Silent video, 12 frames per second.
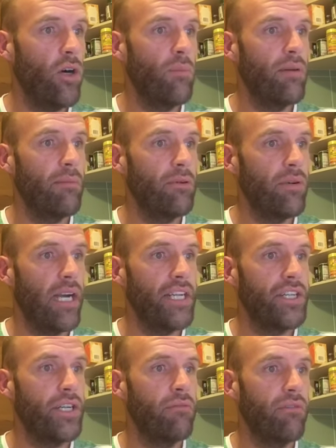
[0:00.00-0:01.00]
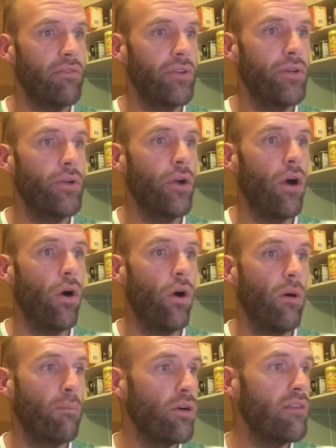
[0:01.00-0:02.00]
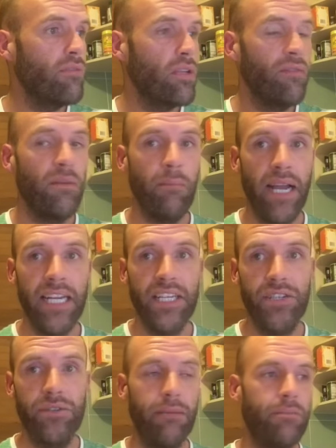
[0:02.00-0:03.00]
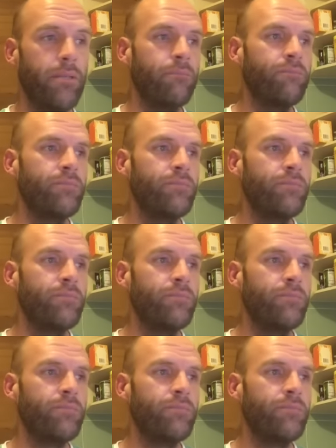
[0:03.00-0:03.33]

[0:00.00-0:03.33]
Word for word: or preparation review or approval of the manuscript